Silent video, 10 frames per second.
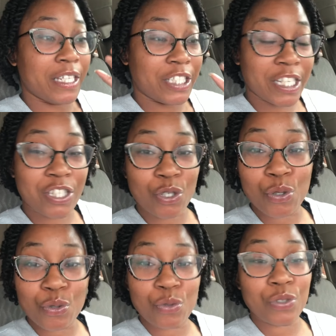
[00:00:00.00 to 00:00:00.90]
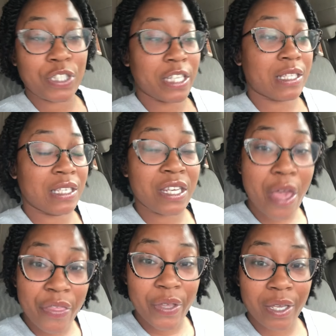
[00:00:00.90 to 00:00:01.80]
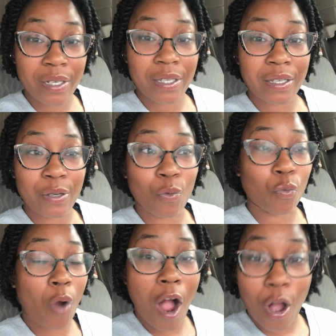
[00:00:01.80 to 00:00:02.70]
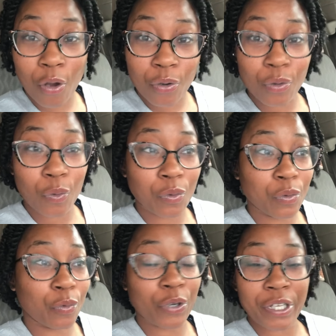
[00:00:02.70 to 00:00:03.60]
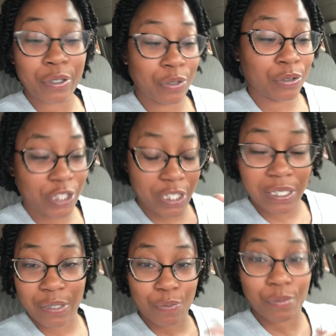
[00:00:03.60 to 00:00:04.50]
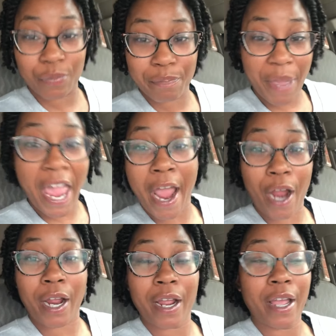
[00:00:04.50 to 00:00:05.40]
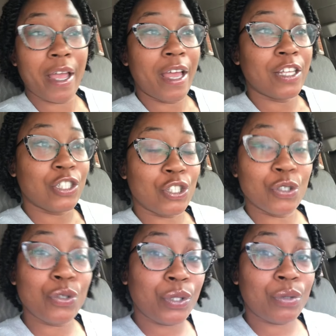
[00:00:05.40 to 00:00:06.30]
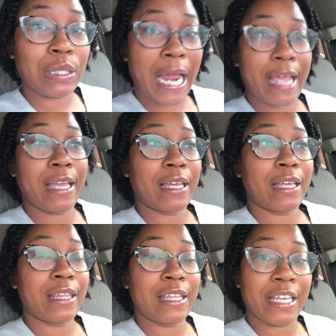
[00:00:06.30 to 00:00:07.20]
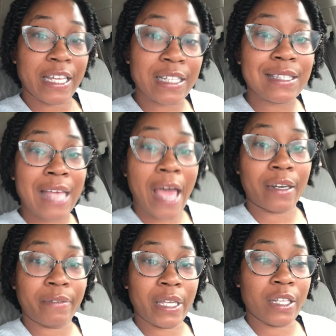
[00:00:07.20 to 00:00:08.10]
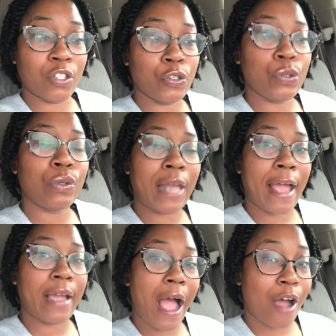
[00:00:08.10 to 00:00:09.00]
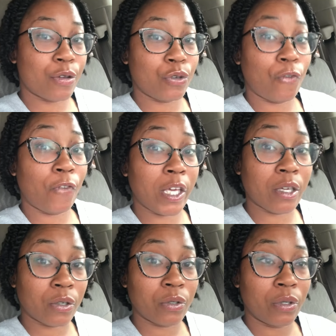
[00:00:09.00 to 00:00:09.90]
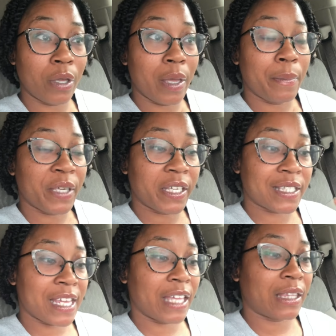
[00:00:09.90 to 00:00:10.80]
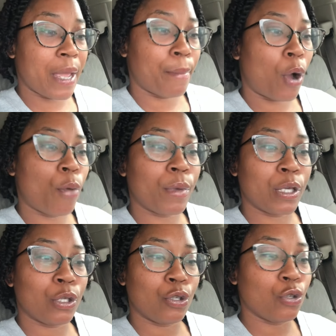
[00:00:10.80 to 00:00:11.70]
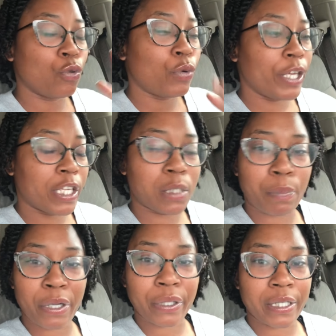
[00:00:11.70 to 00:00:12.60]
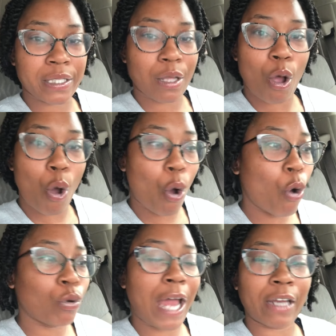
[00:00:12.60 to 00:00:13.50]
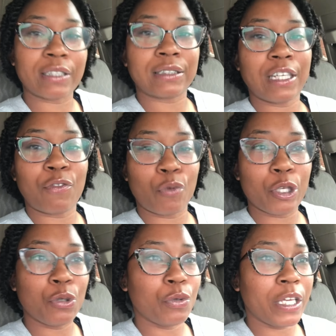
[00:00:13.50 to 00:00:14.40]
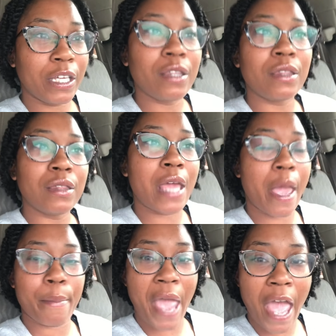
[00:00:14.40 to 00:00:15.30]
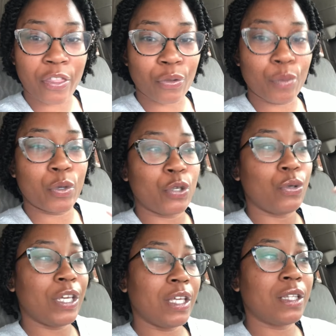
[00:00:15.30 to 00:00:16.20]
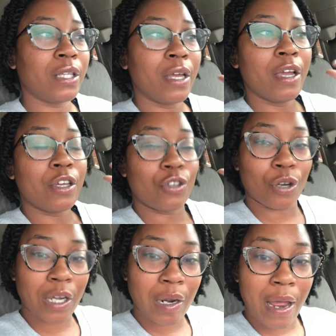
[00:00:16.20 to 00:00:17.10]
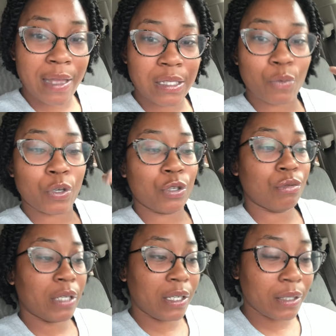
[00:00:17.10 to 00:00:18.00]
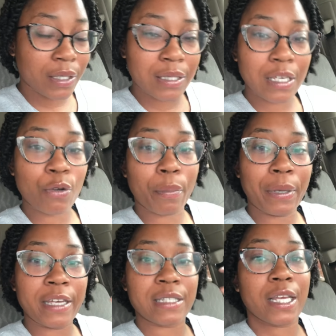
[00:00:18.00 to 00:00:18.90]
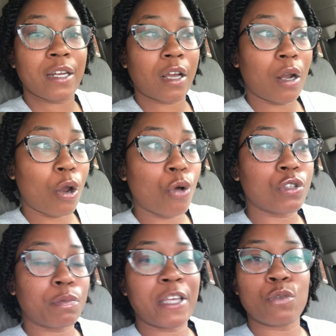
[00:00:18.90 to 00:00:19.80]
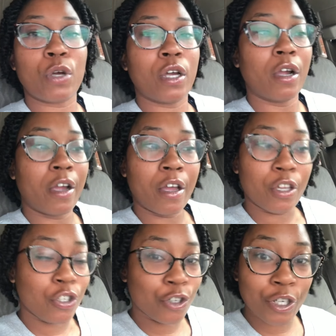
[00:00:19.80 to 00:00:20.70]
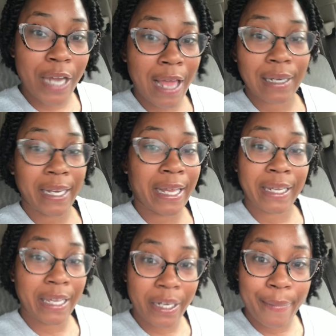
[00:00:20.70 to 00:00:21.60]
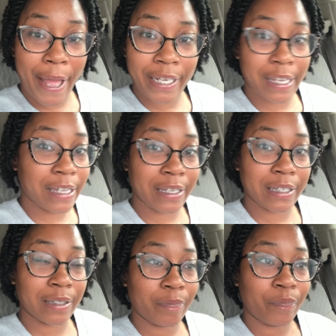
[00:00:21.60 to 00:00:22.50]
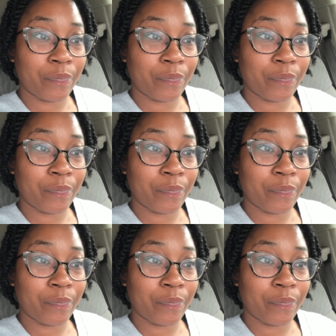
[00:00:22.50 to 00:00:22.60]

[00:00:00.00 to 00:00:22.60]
just new, just nothing, raw, real, just bare. Do you like the inside of that? Do you like how you feel? because at that moment you will experience a whole lot of stuff when you in that bathroom when you in your closet when you in the secret place in a closed space where you're not letting anybody in